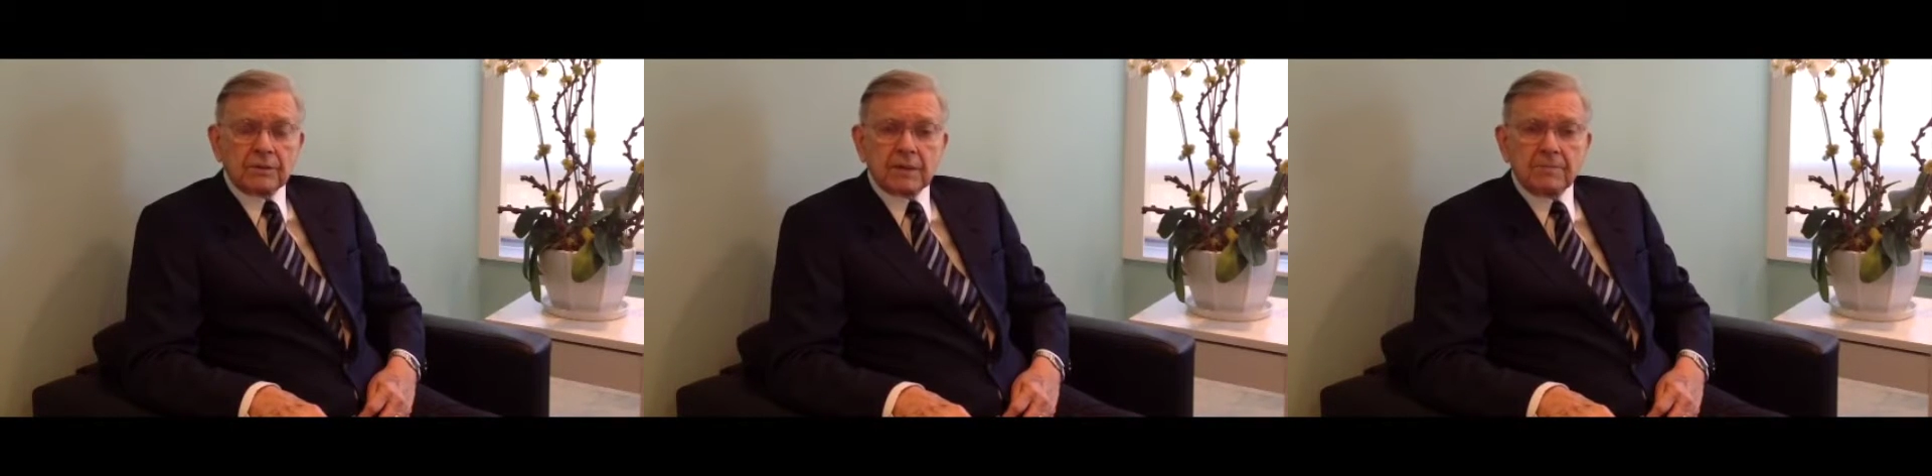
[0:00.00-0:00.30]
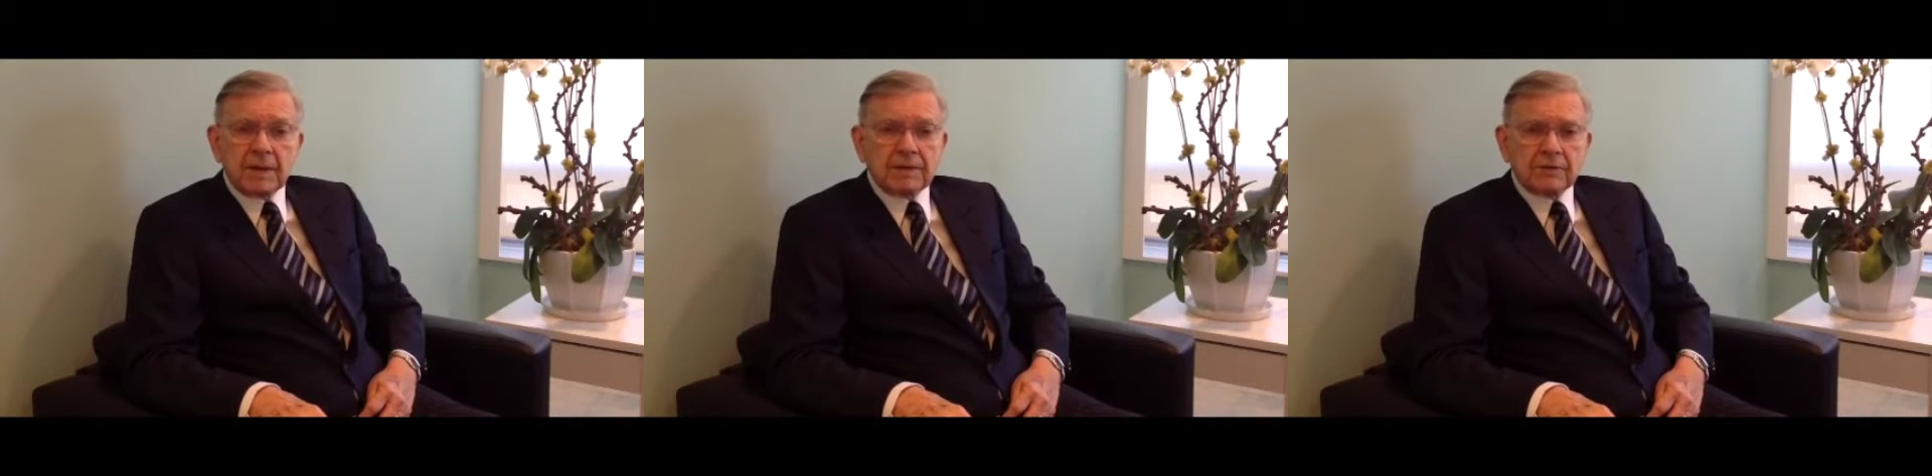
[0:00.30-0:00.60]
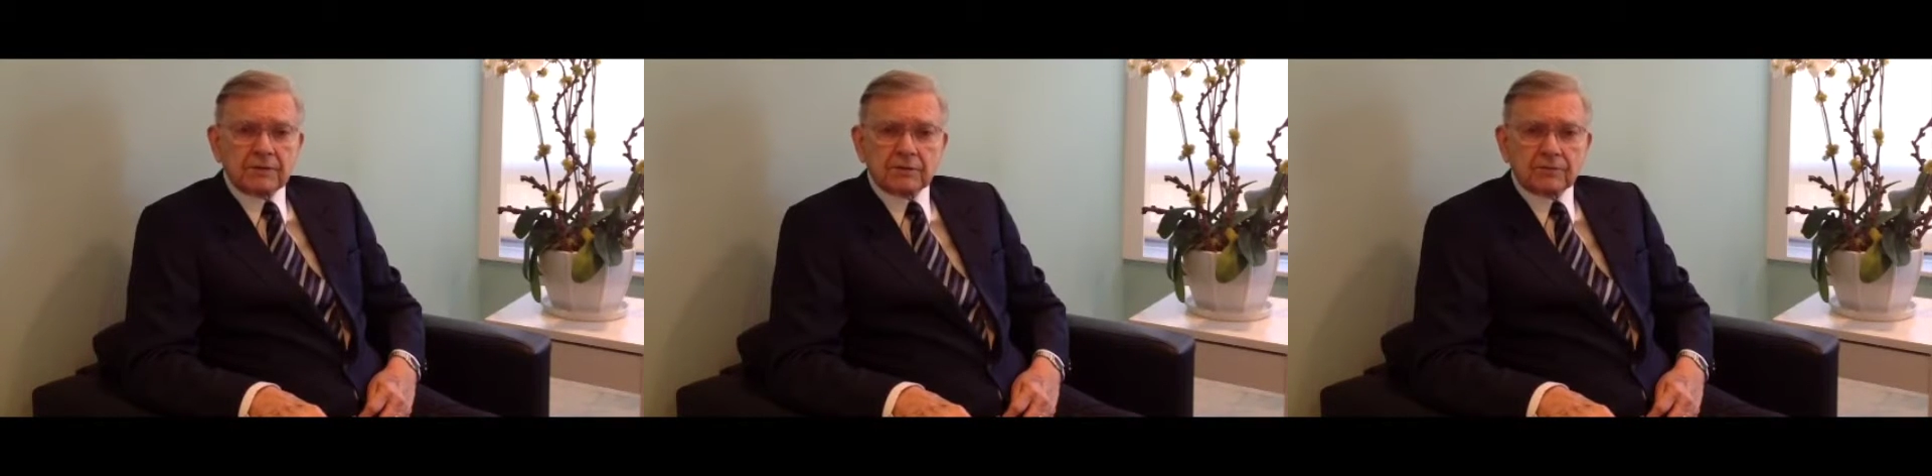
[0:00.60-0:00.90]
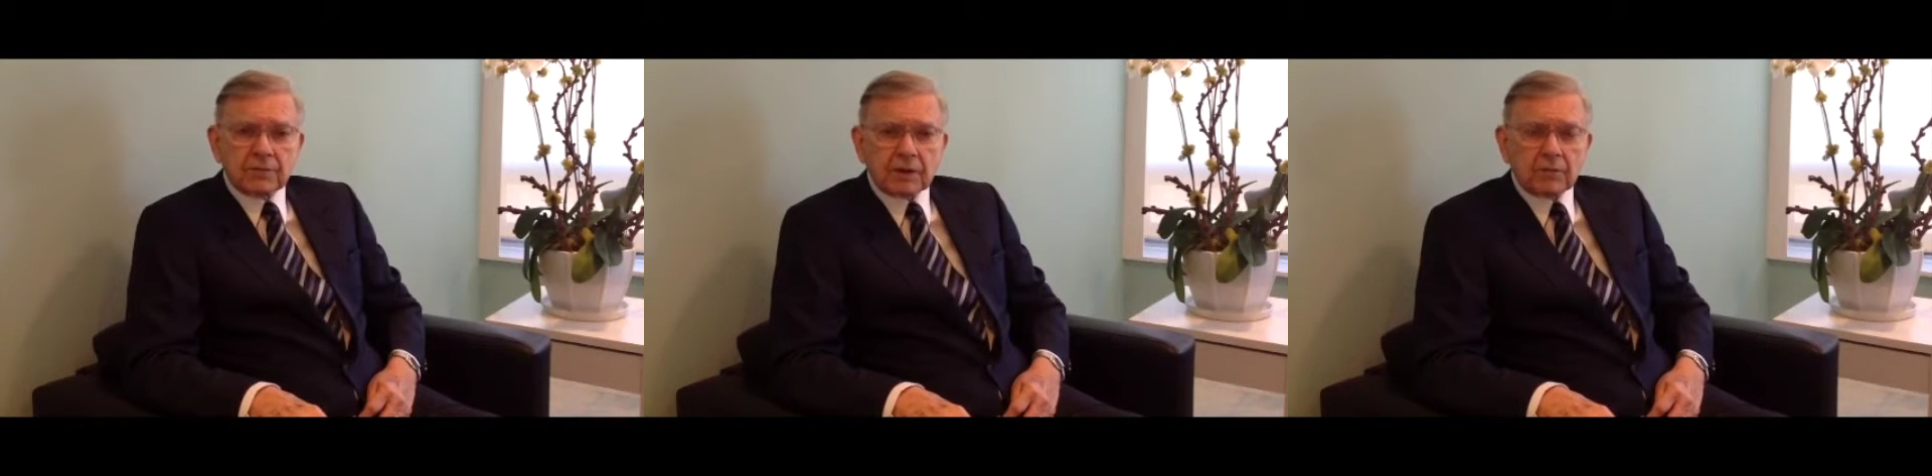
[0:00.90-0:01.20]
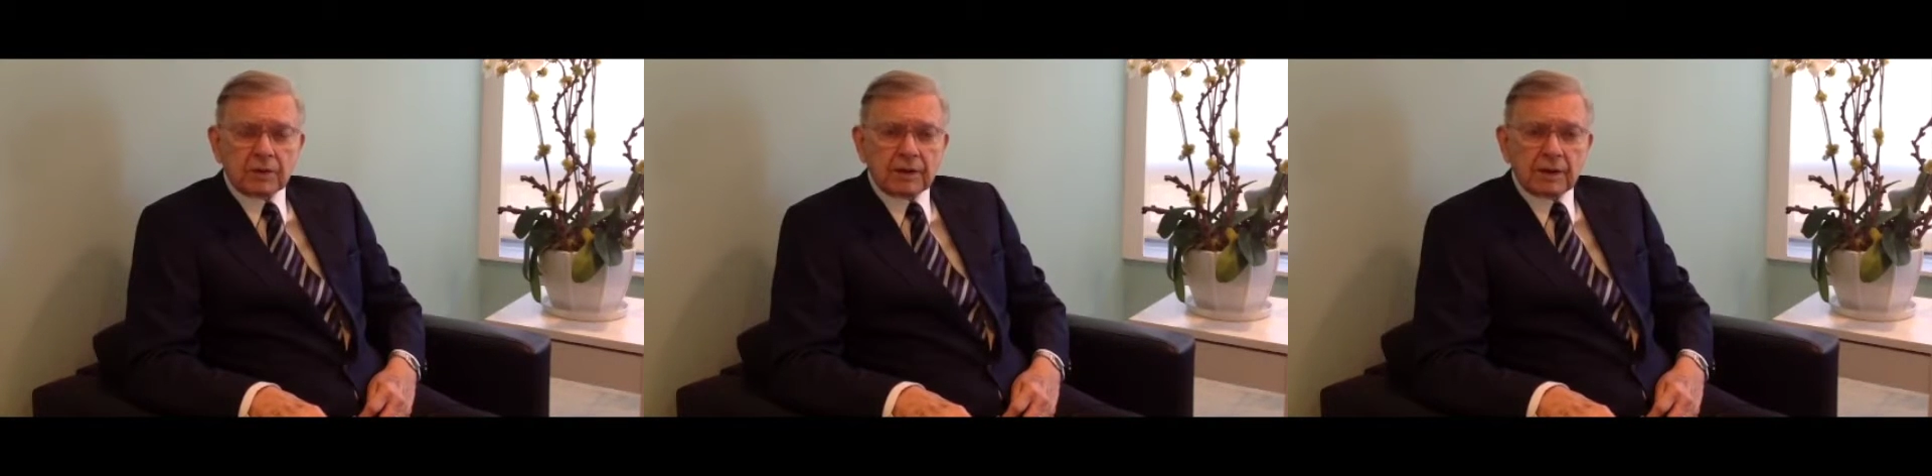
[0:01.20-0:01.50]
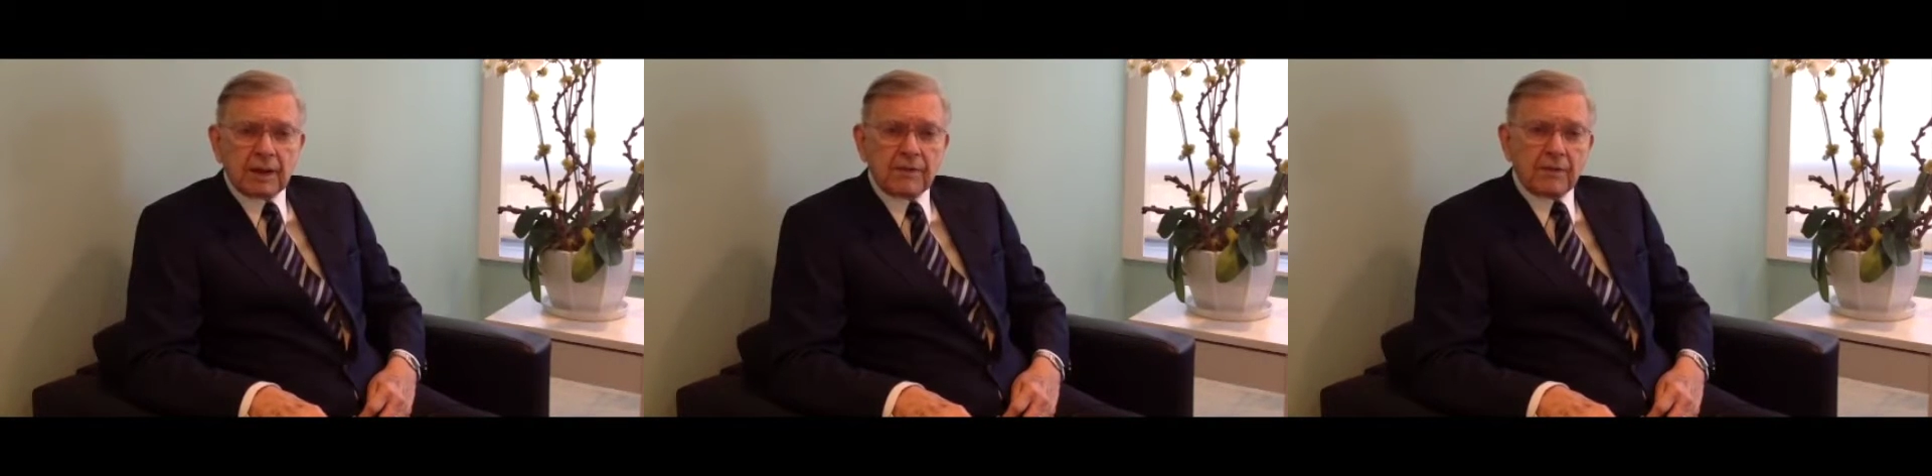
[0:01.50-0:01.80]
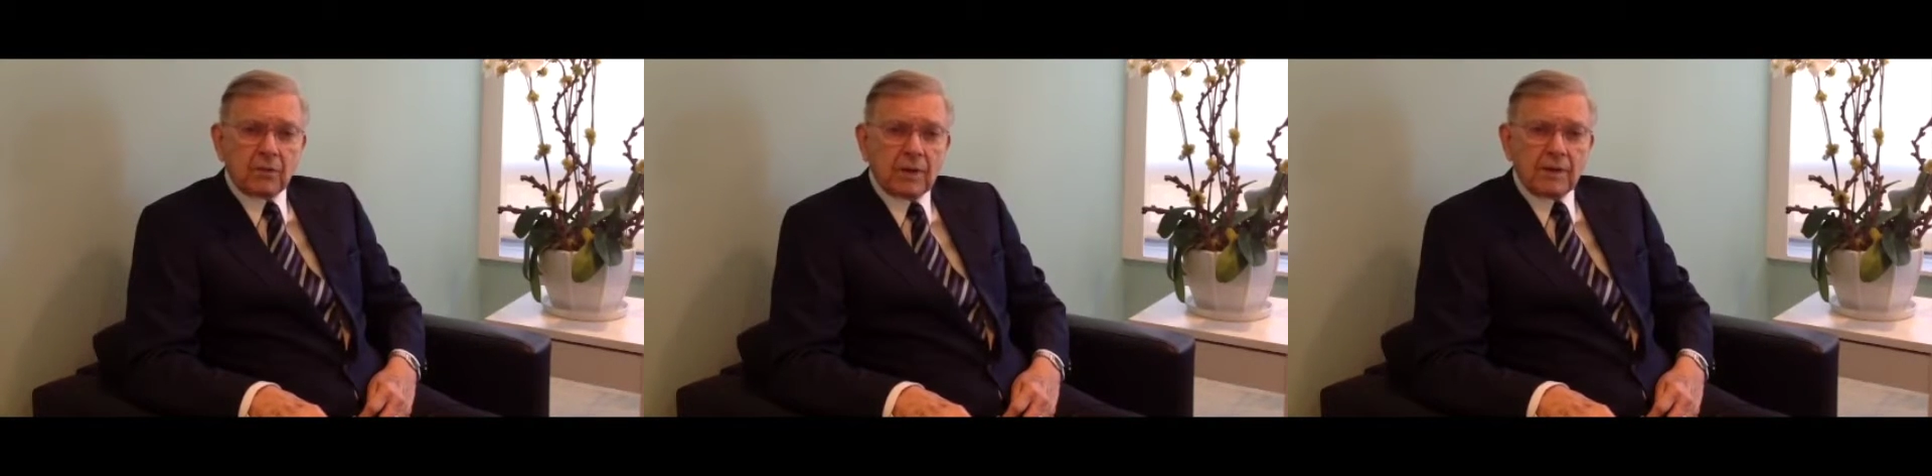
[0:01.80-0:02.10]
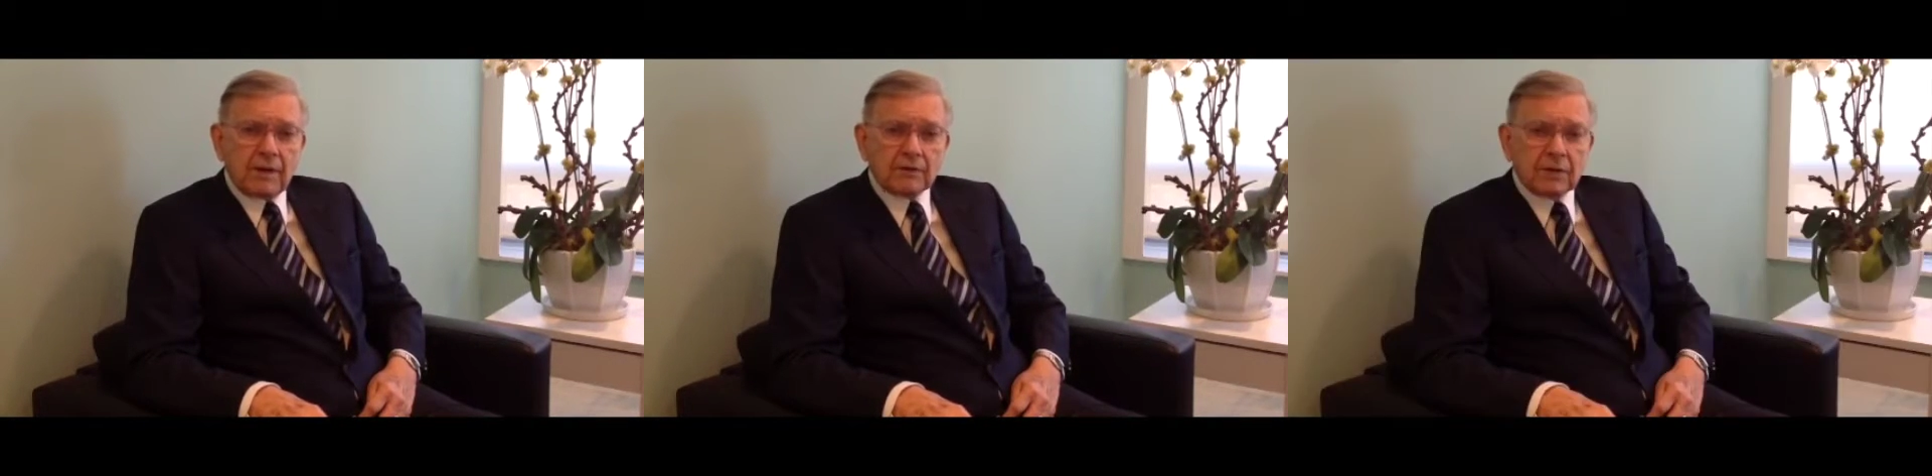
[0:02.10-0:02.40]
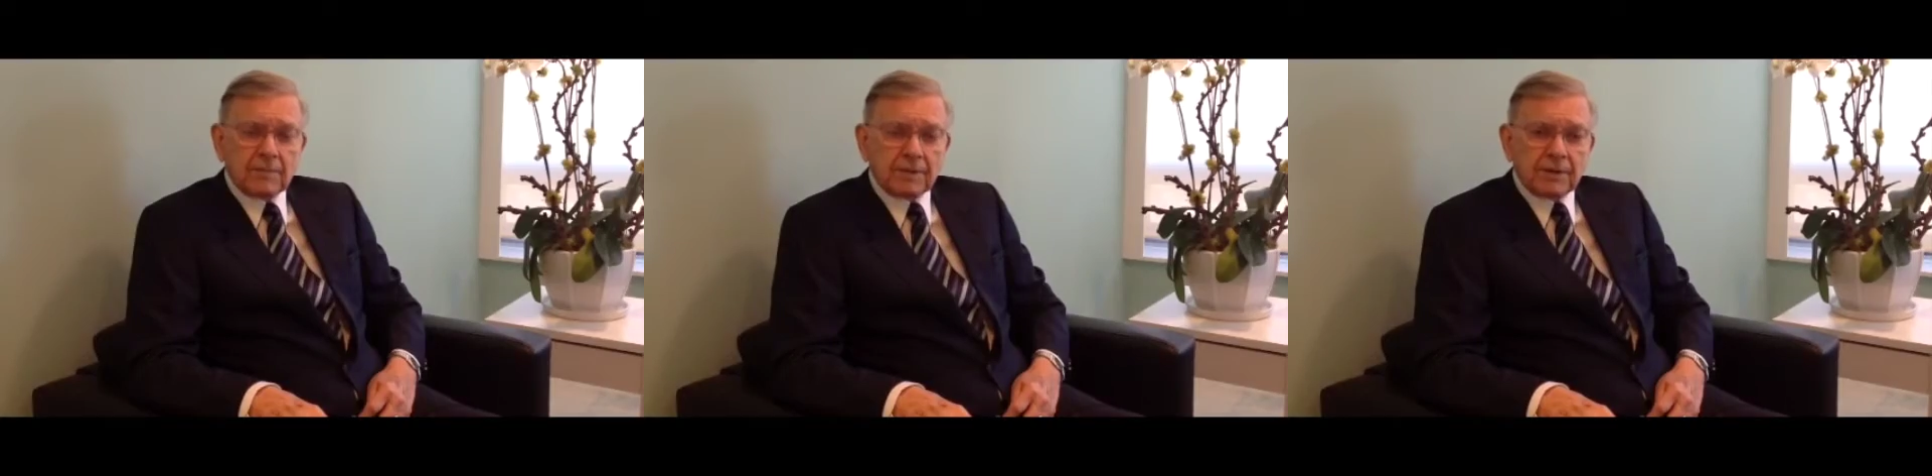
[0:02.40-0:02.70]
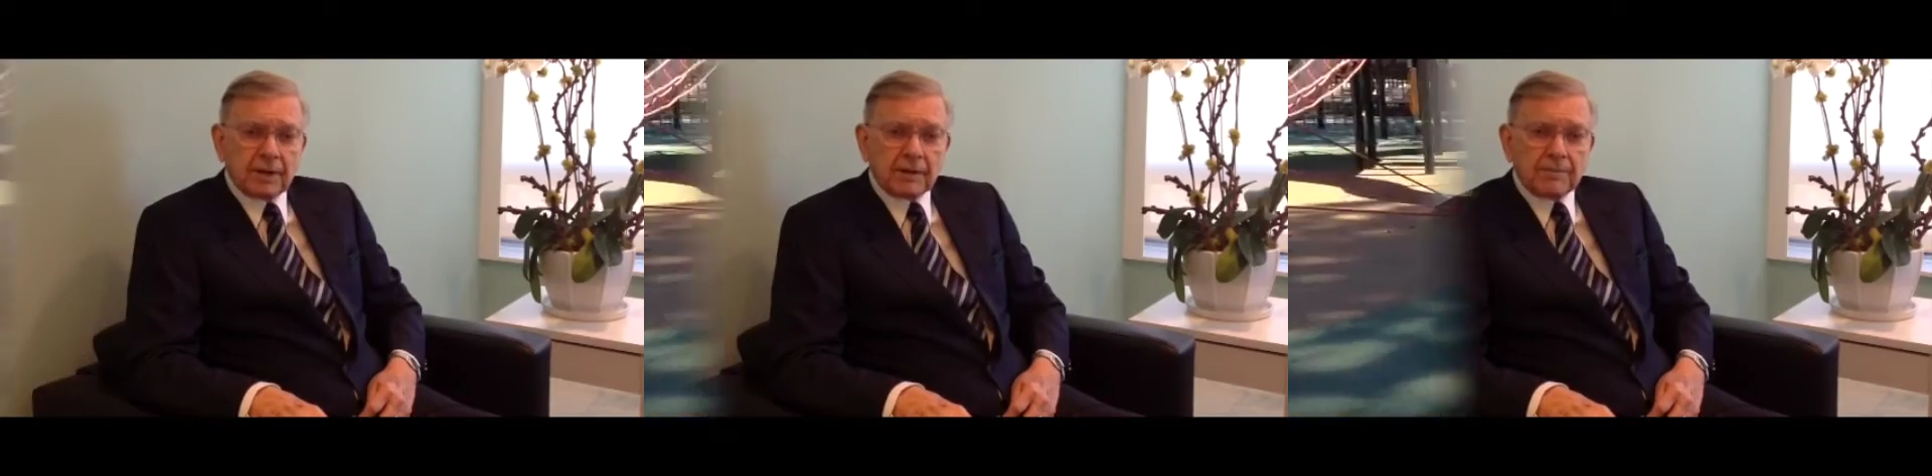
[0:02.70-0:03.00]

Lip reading: depends frequently on the way they sleep at night.